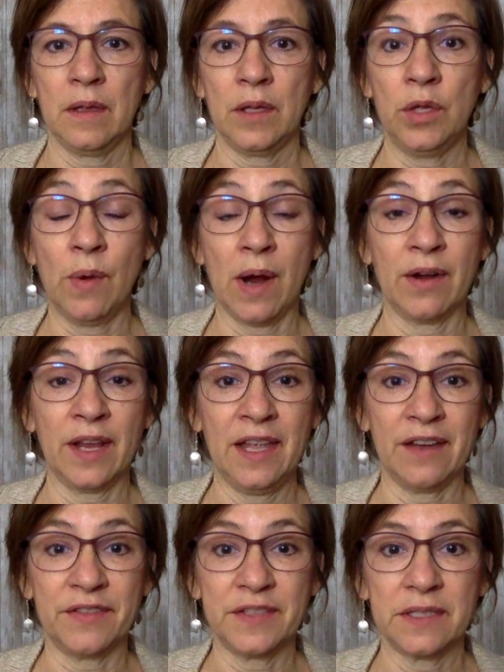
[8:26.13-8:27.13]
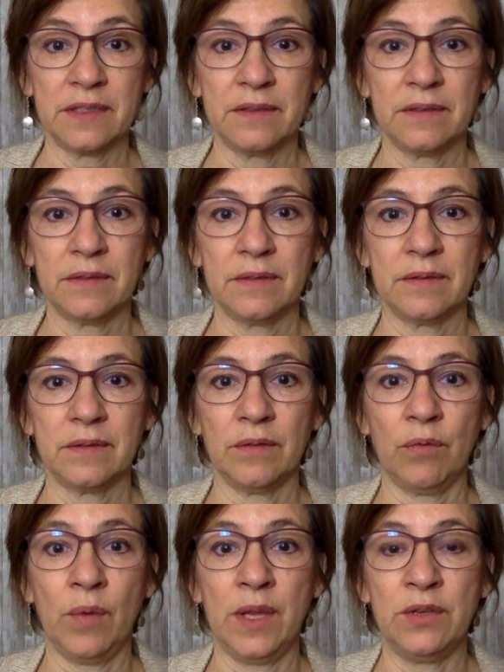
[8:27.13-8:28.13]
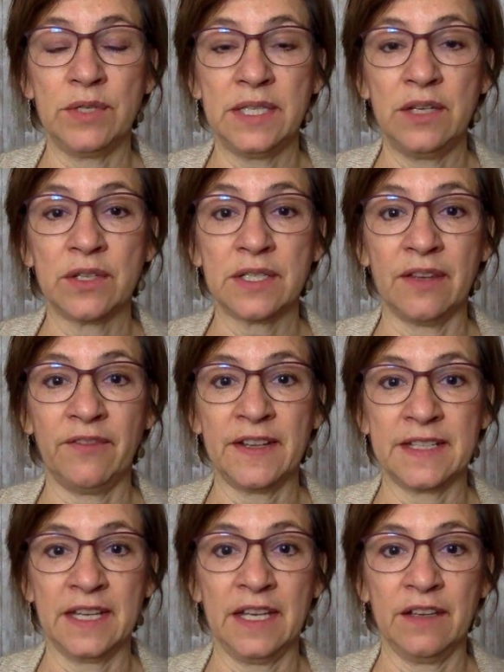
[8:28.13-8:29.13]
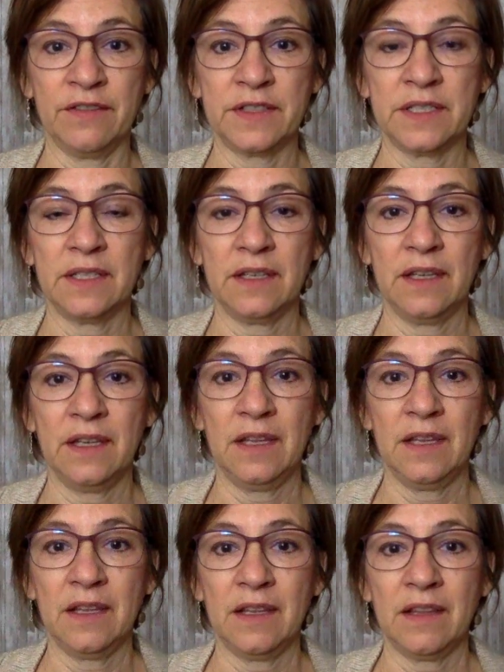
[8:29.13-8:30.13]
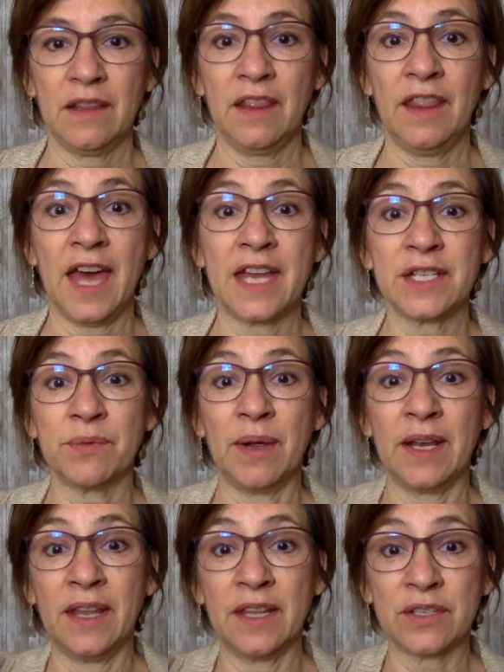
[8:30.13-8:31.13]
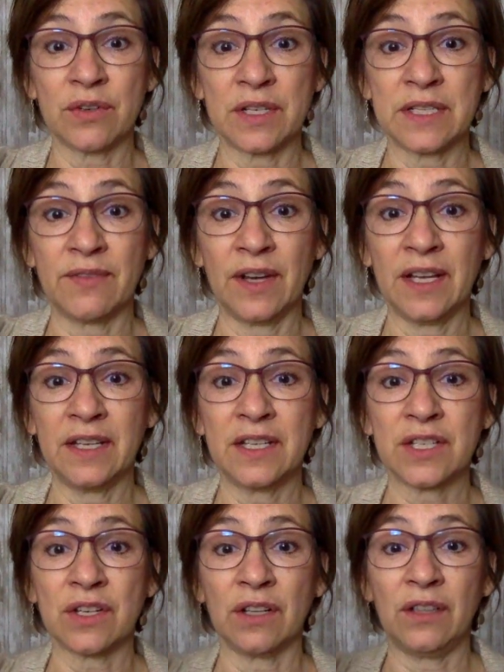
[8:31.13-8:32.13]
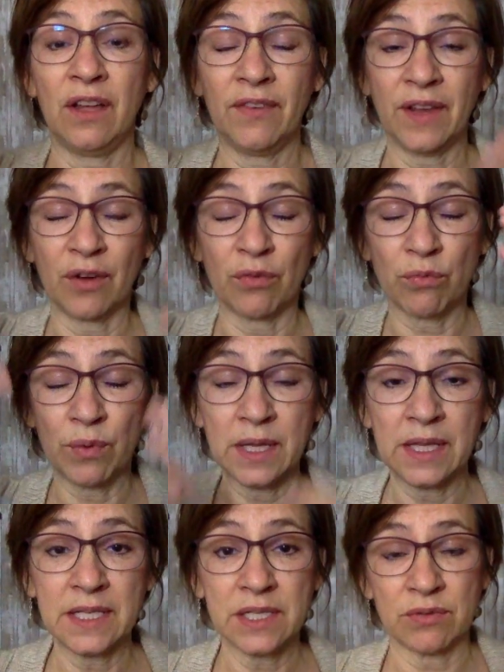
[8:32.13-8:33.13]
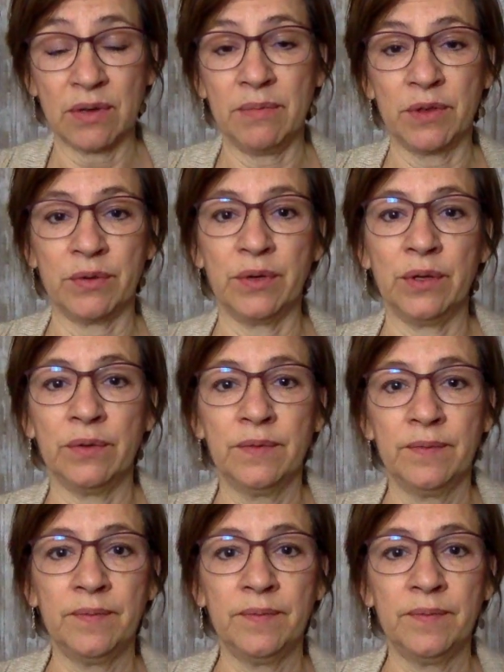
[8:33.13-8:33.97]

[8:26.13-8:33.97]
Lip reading: You are a gift. When you see yourself as a gift, that is when the source of unconditional love can really stream through you.